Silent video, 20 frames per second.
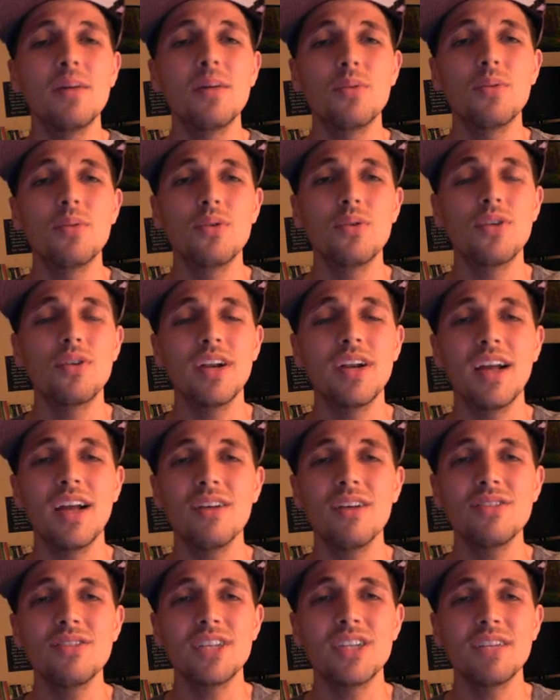blue-green
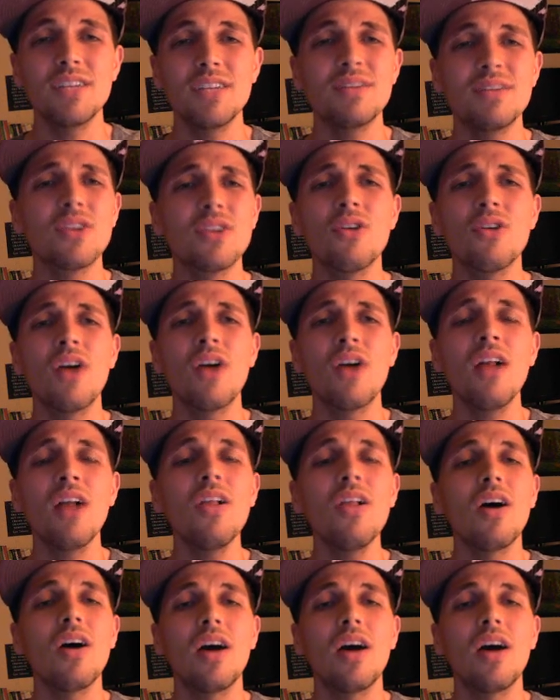algae, even chlorella?